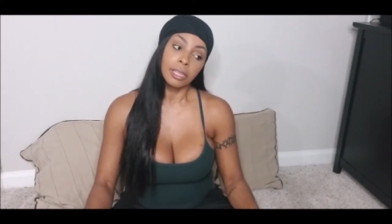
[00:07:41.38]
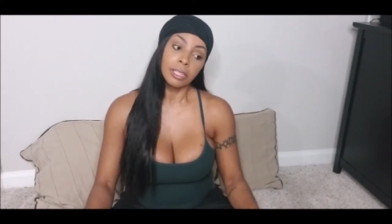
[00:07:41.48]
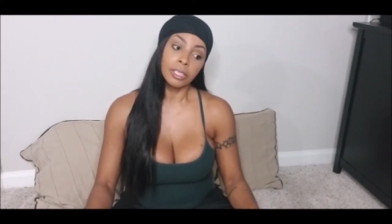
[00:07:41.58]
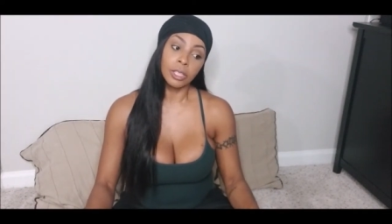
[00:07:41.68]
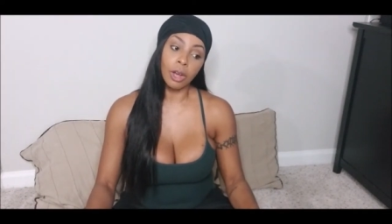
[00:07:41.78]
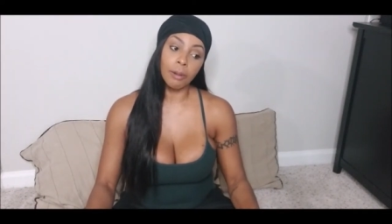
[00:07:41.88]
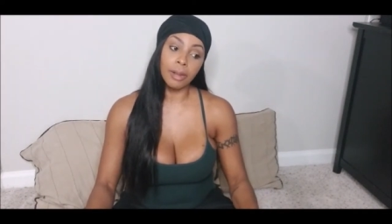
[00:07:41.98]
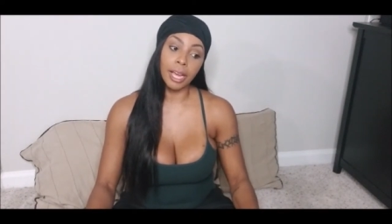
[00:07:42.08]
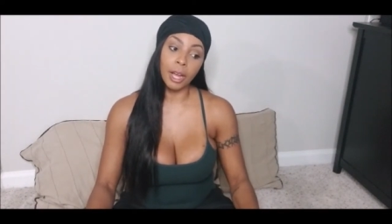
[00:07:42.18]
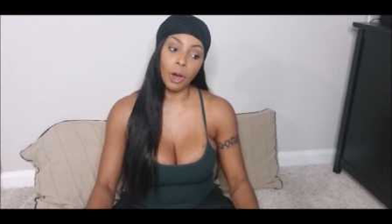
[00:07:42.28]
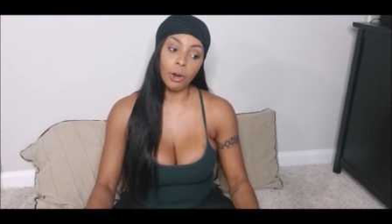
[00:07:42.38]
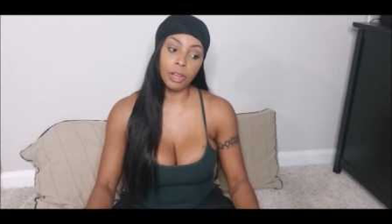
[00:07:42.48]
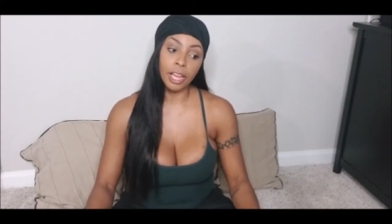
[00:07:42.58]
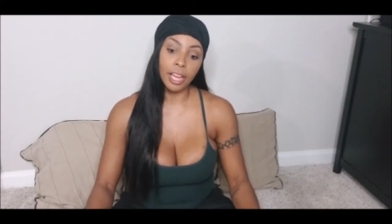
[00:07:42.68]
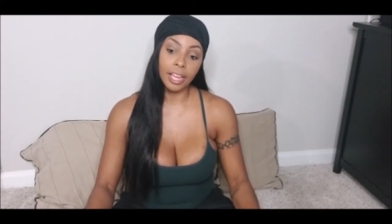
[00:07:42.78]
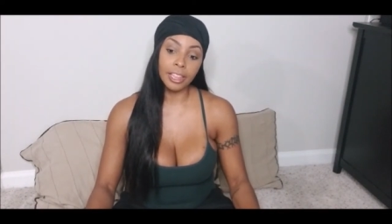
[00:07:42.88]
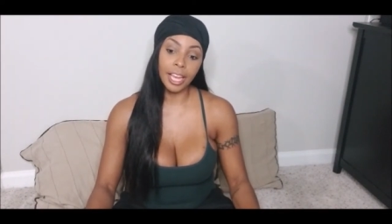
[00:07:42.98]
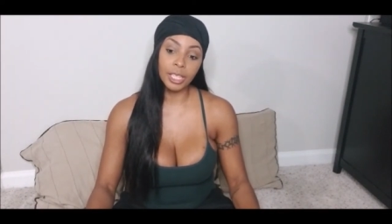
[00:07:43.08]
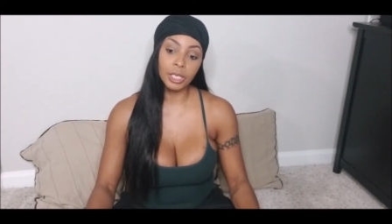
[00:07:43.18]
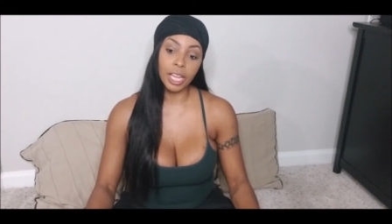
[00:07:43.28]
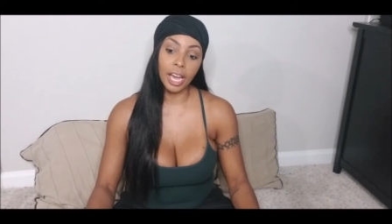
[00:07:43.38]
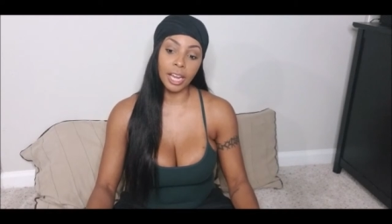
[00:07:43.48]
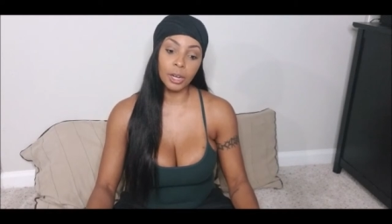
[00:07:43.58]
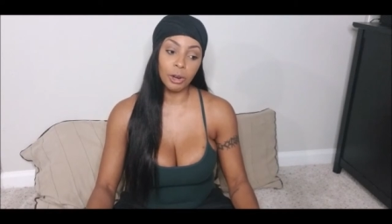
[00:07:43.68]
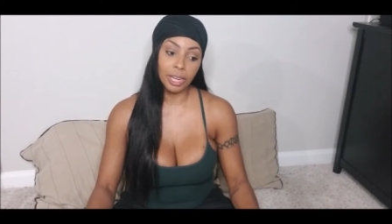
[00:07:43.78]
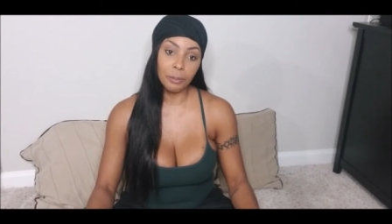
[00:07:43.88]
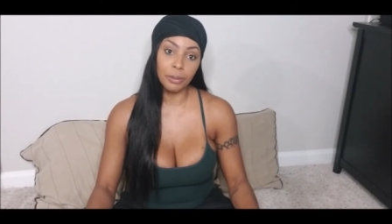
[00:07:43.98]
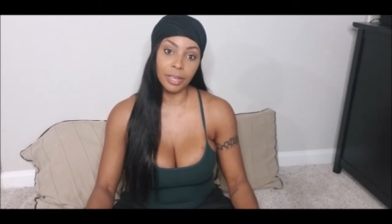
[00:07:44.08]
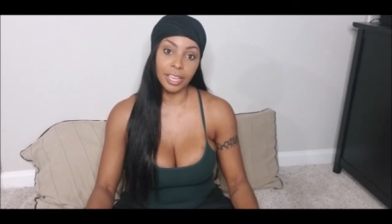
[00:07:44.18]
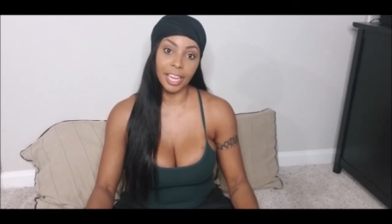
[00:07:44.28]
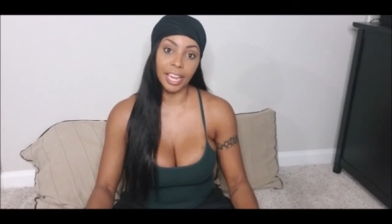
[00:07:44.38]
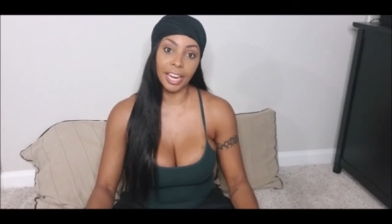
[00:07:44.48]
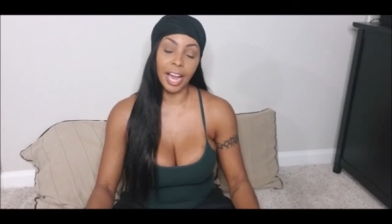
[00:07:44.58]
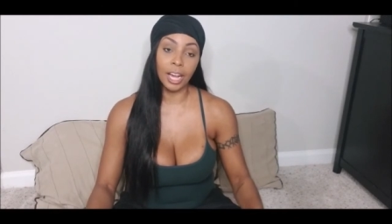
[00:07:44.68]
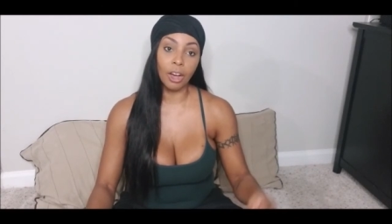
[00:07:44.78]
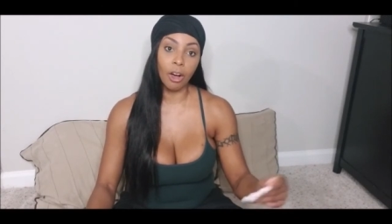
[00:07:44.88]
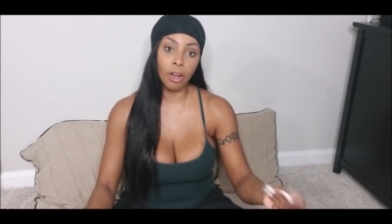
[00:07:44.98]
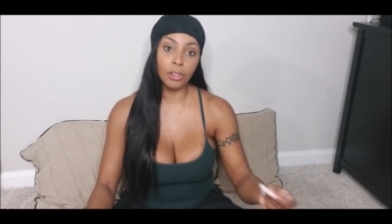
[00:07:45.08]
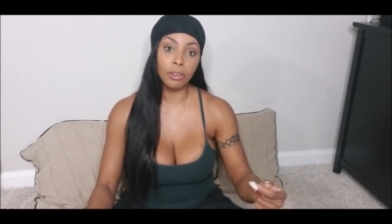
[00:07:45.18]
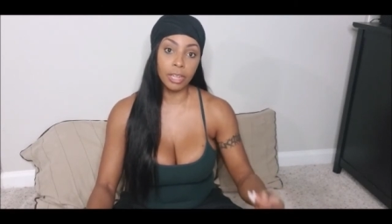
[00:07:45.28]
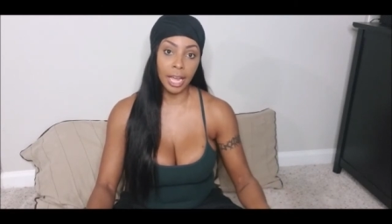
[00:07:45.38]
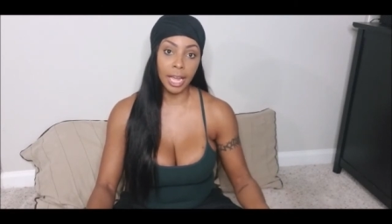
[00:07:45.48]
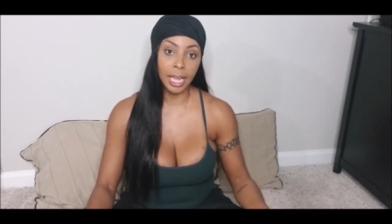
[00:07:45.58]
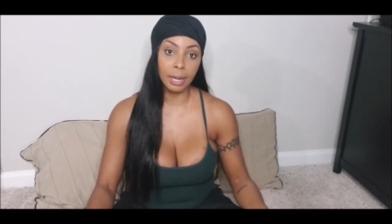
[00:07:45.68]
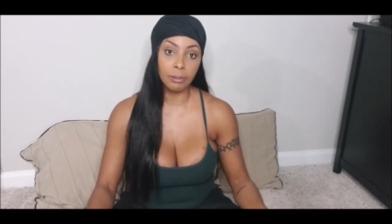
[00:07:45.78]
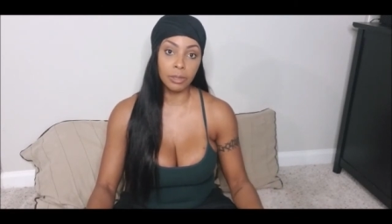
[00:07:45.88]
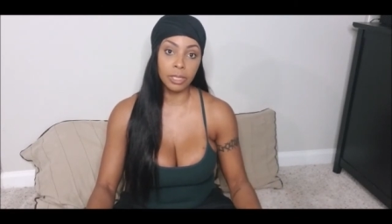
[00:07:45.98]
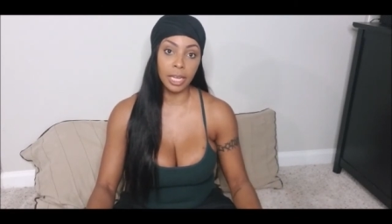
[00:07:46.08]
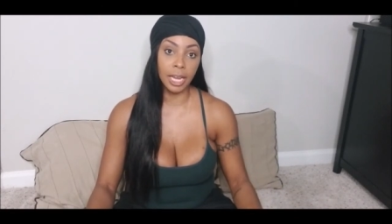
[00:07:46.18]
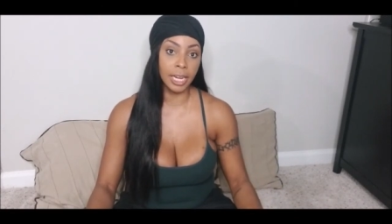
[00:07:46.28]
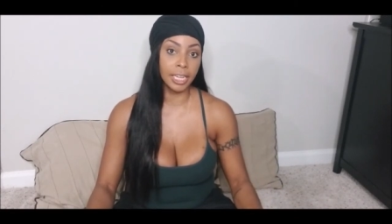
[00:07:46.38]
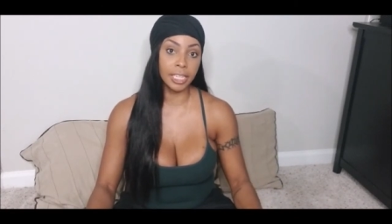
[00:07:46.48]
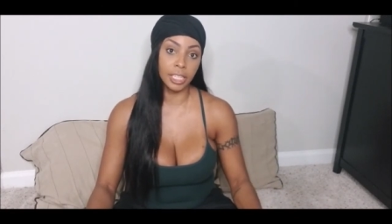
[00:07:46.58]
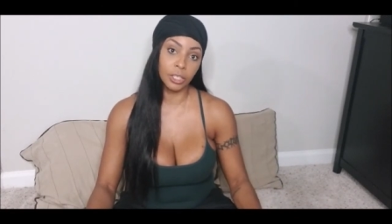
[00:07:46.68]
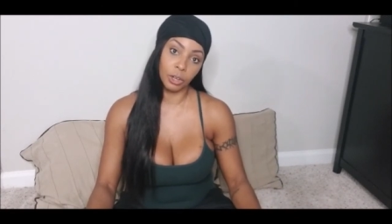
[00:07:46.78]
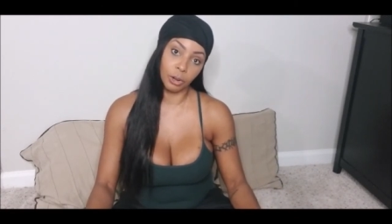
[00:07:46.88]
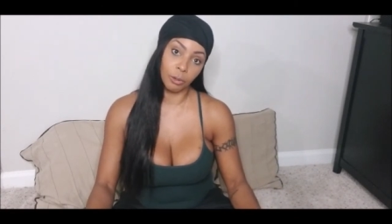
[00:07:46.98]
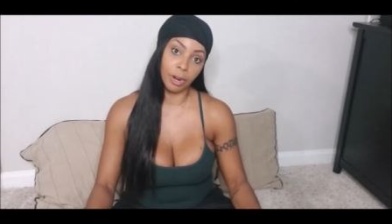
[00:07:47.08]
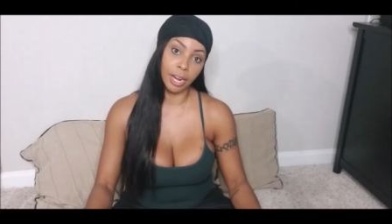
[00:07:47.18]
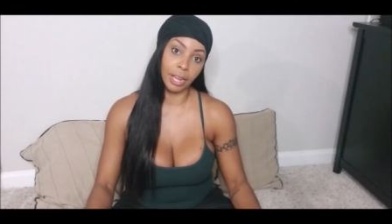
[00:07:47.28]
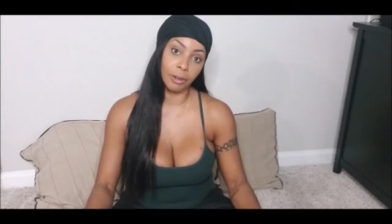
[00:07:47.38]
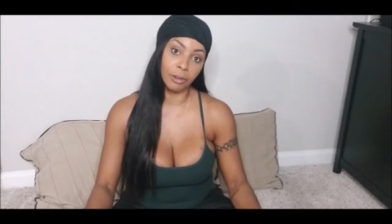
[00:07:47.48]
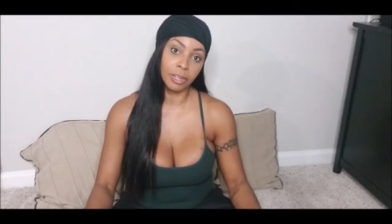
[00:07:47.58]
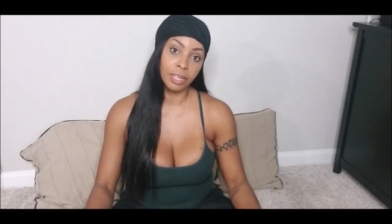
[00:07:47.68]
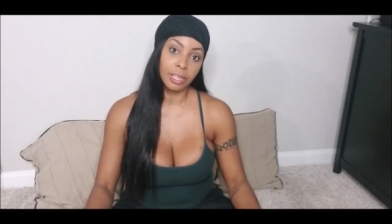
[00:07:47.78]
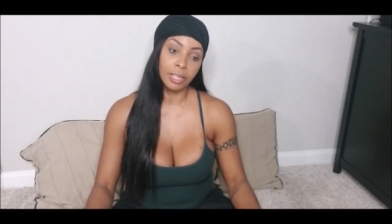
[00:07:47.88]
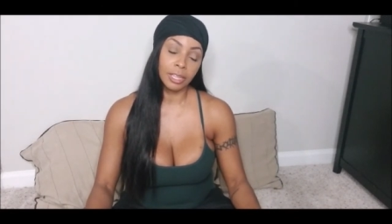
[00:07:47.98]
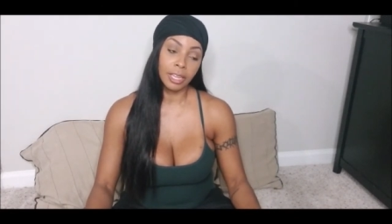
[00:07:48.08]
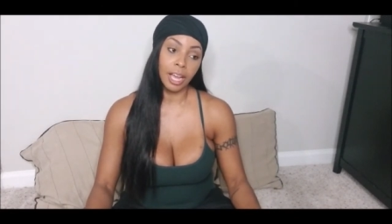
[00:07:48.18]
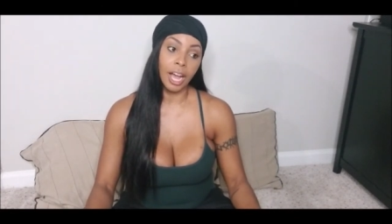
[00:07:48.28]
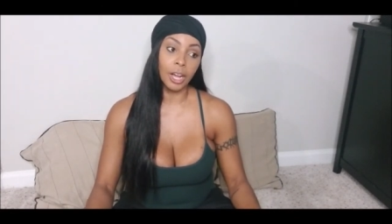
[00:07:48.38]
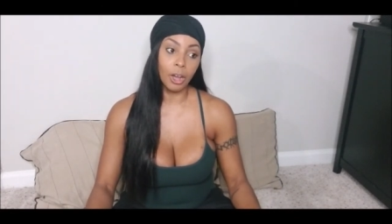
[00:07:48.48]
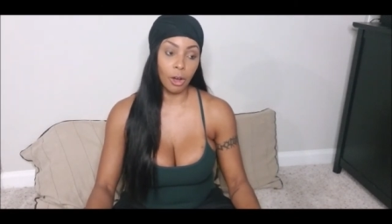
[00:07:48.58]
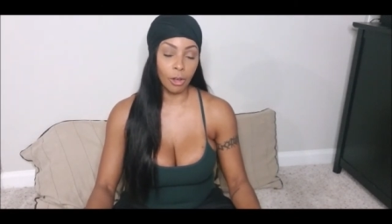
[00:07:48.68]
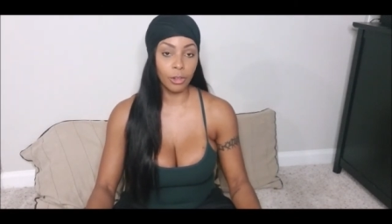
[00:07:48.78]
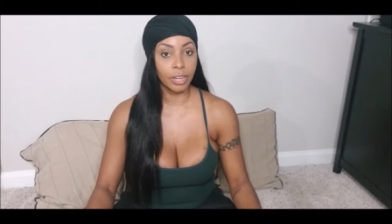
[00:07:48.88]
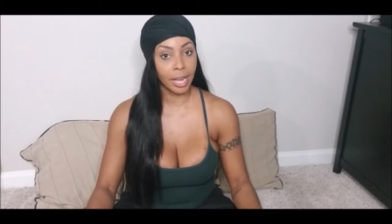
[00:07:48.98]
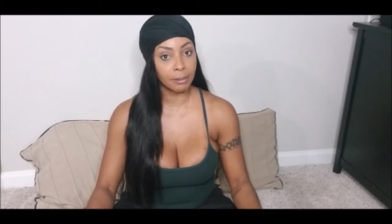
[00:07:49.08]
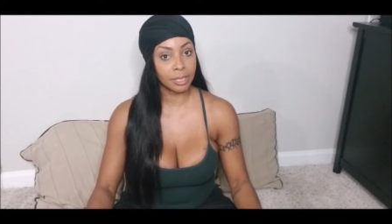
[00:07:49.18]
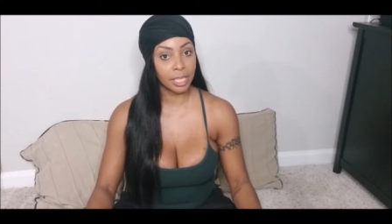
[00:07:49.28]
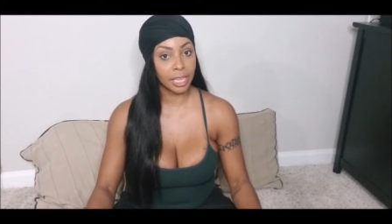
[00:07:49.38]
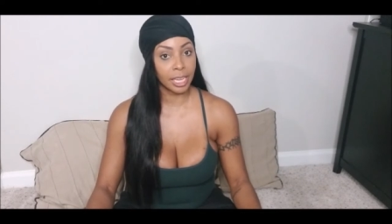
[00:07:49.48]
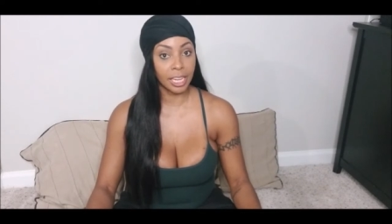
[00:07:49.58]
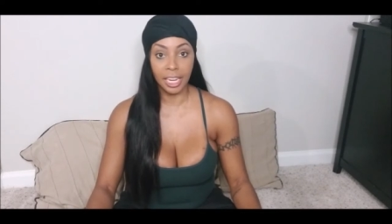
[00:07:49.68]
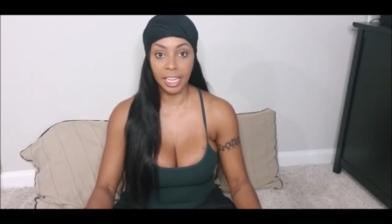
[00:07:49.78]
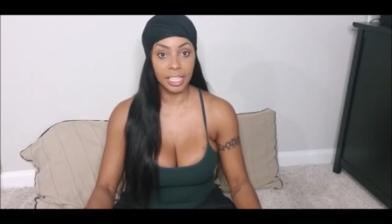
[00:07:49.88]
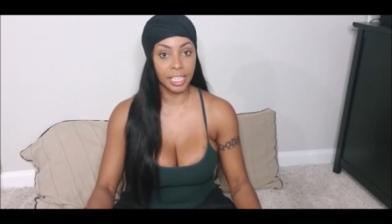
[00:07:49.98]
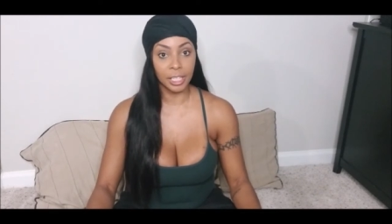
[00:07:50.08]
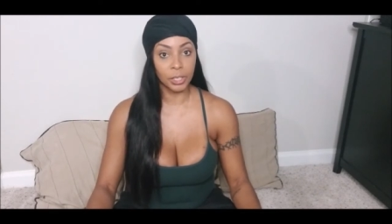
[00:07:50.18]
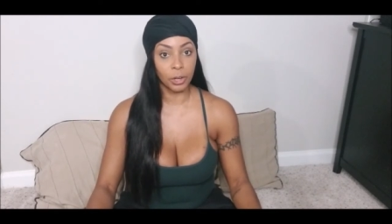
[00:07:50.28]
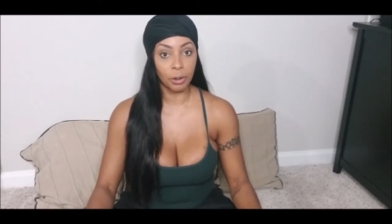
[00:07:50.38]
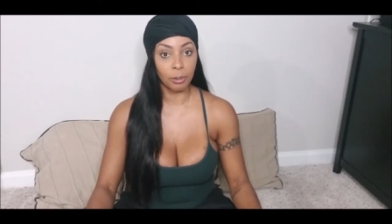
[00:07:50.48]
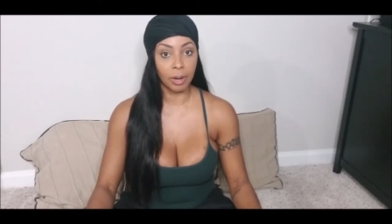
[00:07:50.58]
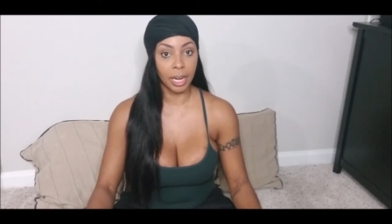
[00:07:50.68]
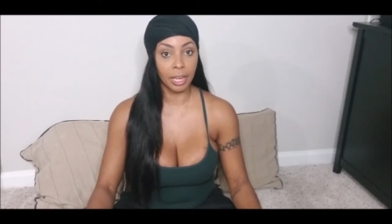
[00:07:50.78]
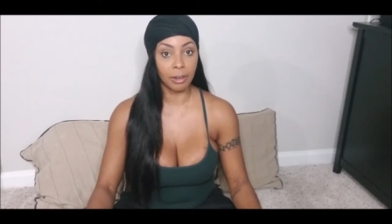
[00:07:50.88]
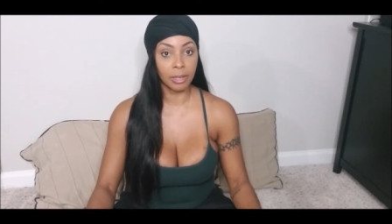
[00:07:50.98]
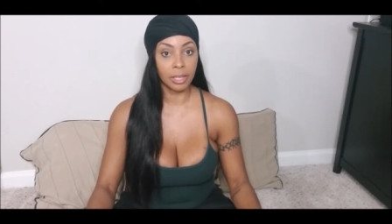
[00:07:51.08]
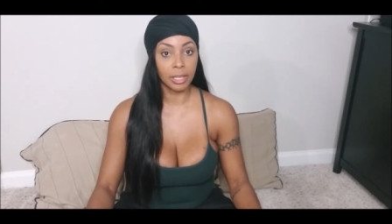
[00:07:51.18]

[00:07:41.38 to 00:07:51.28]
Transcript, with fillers: So I'm like, okay, that's kind of creepy. And I call their names and they didn't turn around. I call their names again and they didn't turn around.